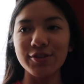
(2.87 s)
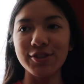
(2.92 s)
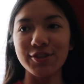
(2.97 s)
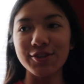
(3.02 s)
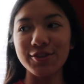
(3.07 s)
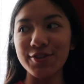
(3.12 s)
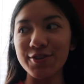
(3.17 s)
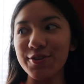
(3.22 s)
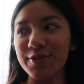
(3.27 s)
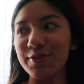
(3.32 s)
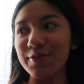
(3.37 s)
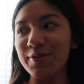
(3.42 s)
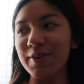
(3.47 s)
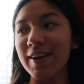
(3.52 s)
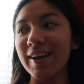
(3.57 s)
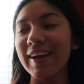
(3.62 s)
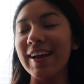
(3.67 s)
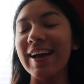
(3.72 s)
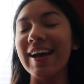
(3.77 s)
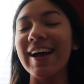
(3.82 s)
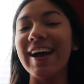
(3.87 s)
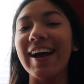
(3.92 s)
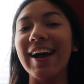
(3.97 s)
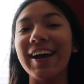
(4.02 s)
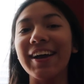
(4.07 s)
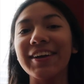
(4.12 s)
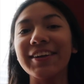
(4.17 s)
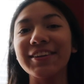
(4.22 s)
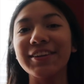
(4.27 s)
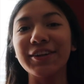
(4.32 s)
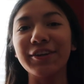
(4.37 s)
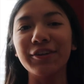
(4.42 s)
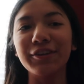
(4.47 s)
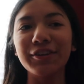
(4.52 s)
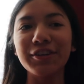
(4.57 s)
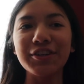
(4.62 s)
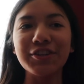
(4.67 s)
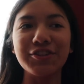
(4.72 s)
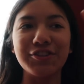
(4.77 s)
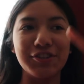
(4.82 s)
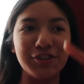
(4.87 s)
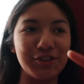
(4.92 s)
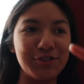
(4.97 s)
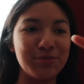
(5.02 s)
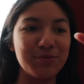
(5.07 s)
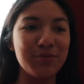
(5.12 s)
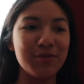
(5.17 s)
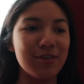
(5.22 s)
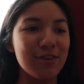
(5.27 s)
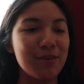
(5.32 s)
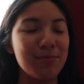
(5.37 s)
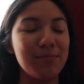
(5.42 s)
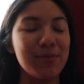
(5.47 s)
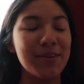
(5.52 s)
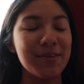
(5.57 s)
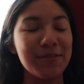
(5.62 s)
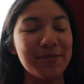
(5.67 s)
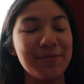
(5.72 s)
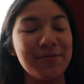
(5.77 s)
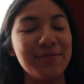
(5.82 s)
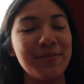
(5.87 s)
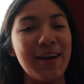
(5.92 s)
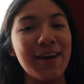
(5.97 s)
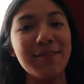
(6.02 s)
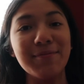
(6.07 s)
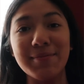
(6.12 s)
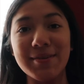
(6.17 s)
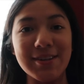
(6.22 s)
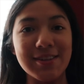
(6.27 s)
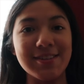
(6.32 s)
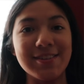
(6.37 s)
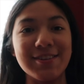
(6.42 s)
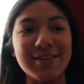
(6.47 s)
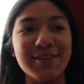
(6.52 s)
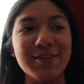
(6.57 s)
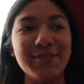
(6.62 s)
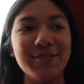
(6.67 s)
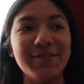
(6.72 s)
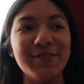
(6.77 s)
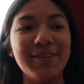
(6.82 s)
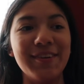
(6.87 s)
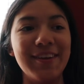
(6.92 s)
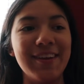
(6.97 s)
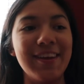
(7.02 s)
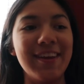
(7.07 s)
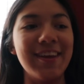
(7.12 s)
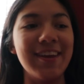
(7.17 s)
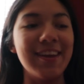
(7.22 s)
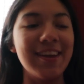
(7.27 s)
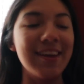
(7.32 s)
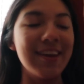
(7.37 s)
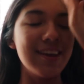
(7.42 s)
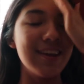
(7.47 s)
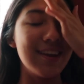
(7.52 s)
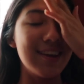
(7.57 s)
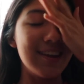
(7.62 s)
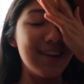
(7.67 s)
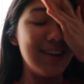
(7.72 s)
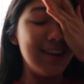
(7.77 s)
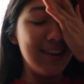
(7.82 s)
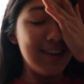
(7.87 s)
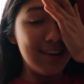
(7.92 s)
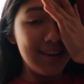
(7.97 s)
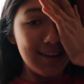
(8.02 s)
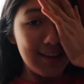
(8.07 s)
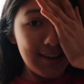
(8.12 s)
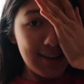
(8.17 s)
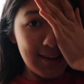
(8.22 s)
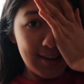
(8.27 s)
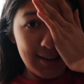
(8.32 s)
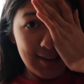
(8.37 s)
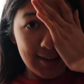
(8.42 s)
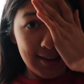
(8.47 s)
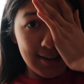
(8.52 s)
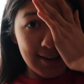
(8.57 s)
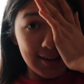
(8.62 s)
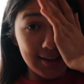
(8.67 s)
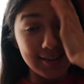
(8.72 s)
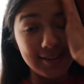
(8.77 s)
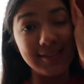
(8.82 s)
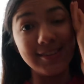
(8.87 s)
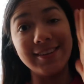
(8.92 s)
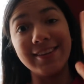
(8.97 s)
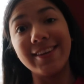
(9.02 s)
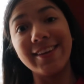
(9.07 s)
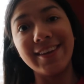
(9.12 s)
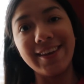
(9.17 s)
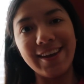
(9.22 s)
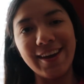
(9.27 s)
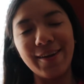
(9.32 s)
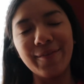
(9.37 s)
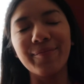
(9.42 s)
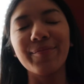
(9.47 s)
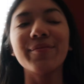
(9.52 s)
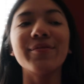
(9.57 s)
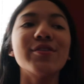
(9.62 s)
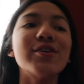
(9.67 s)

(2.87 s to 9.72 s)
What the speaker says: So I literally just woke up like 5 minutes ago, and yeah,